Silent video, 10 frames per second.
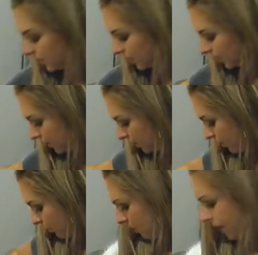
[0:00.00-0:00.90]

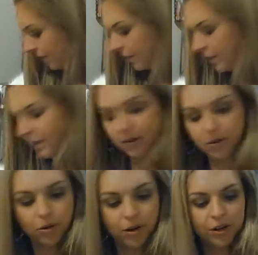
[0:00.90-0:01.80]
whatever cord you
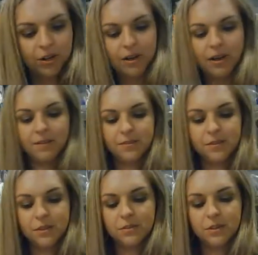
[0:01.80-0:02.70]
have left over,
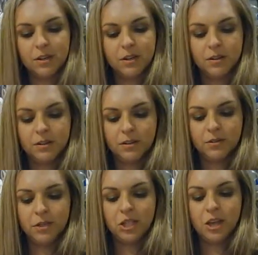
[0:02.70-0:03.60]
which I
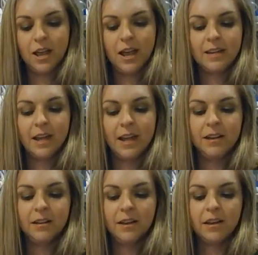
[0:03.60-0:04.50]
had to add a
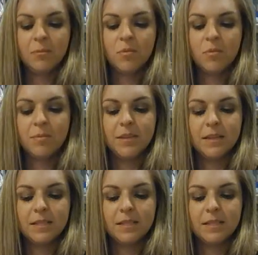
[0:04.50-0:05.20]
couple more beads. I didn't